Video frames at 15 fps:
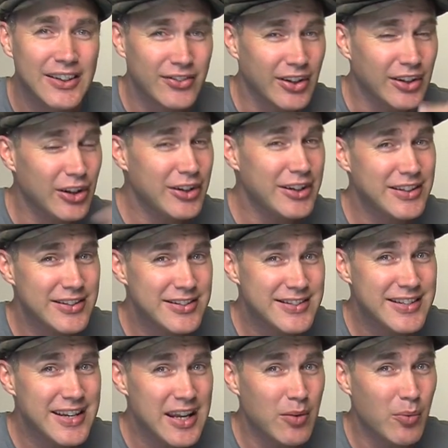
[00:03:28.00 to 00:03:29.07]
So learning to
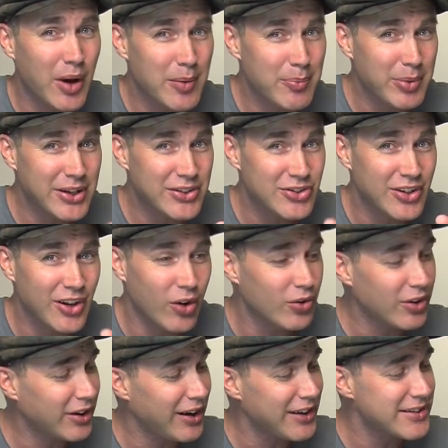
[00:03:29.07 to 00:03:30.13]
sing one pitch and
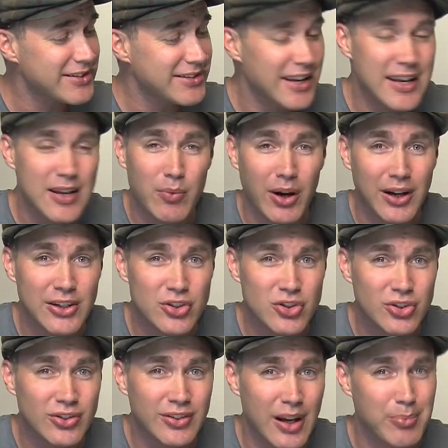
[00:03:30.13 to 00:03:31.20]
hold it kind of steady while you
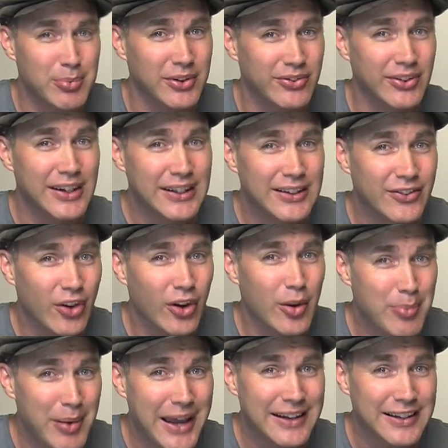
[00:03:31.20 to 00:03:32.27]
tune up is not
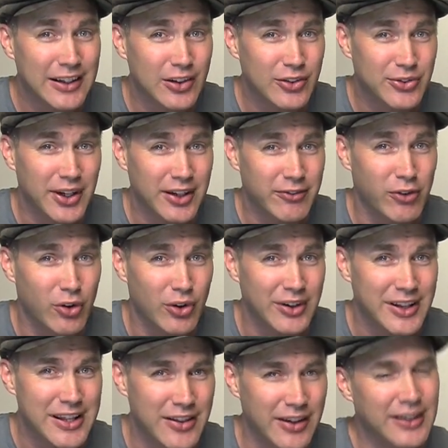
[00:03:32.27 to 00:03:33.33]
a bad little trick for
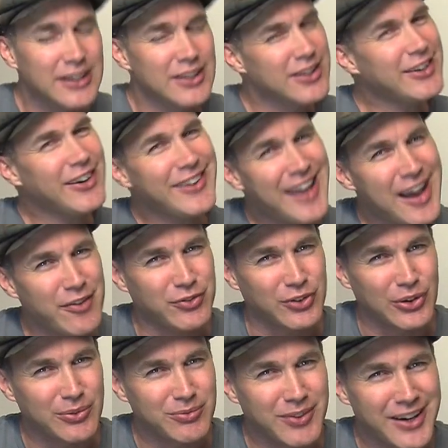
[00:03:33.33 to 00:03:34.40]
it either. You don't have
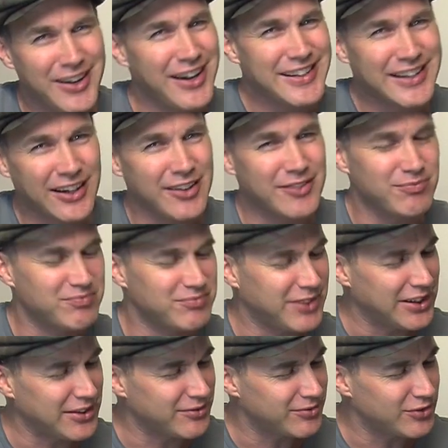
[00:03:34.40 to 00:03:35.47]
to, right? I, I
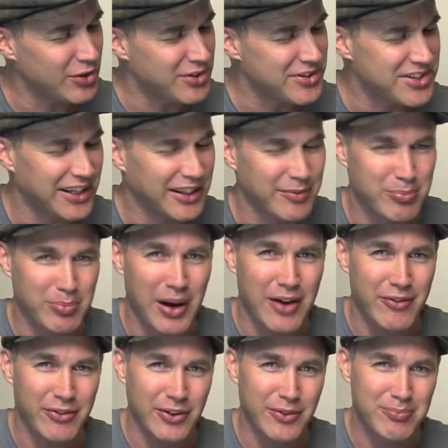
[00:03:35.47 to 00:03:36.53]
didn't do the singing
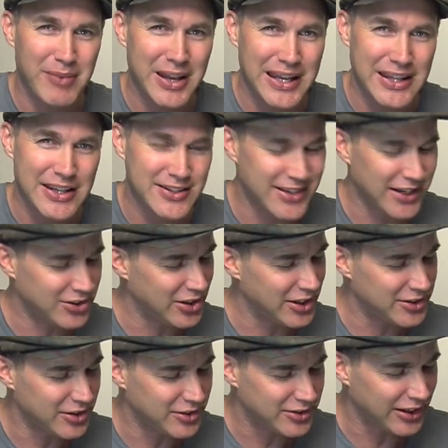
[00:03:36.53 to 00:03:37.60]
part for many years
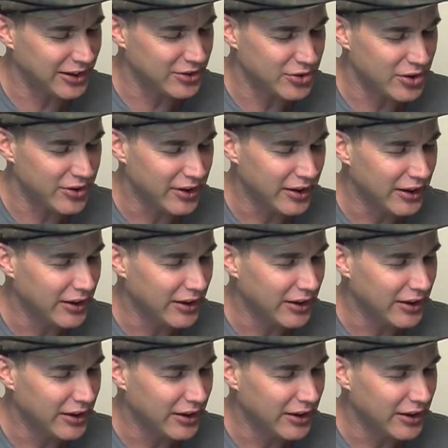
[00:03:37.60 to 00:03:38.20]
actually, to tell the truth.